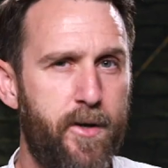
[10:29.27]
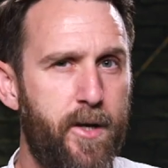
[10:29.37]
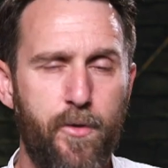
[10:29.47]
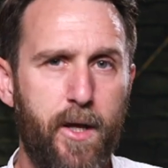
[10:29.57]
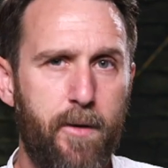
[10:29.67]
I
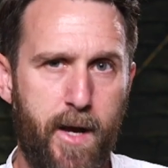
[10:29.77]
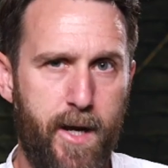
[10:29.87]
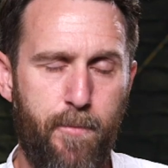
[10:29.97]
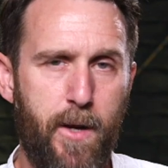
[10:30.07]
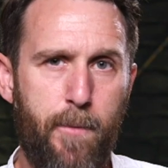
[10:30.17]
don't think
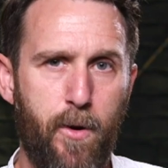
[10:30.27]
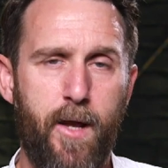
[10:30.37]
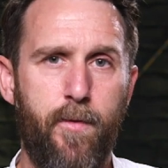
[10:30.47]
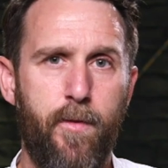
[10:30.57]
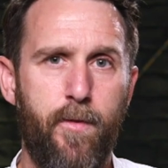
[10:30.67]
many people
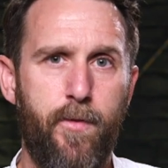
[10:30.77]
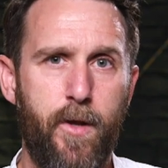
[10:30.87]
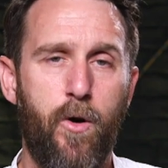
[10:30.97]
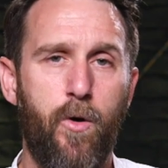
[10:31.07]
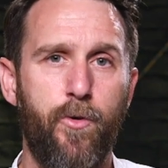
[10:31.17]
in
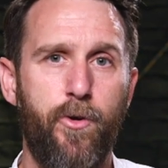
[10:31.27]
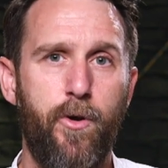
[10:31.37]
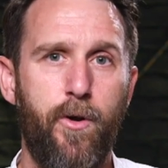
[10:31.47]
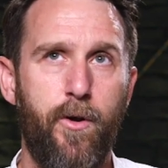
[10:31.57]
the old,